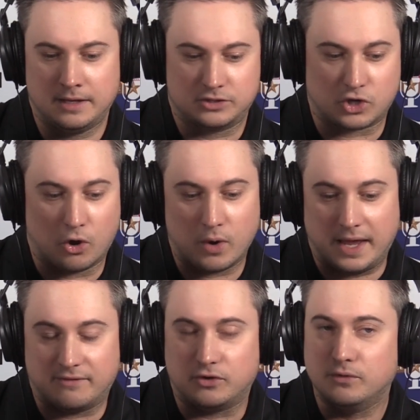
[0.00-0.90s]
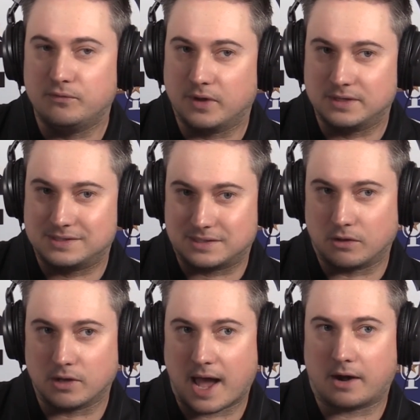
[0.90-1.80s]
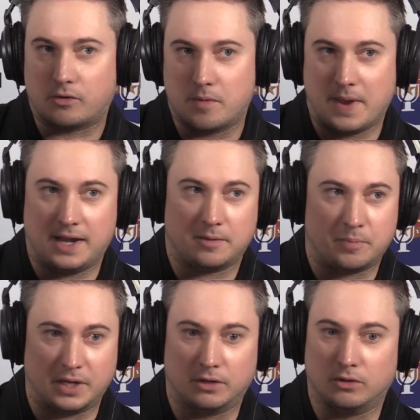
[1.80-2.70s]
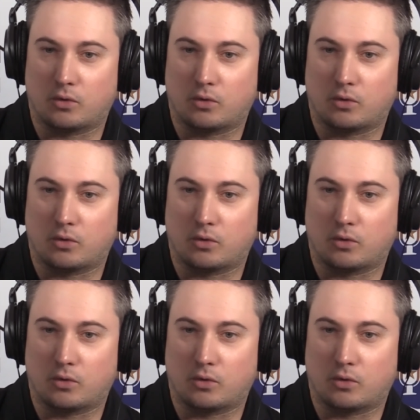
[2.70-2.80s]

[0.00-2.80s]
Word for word: So if you've still got a remaining bill,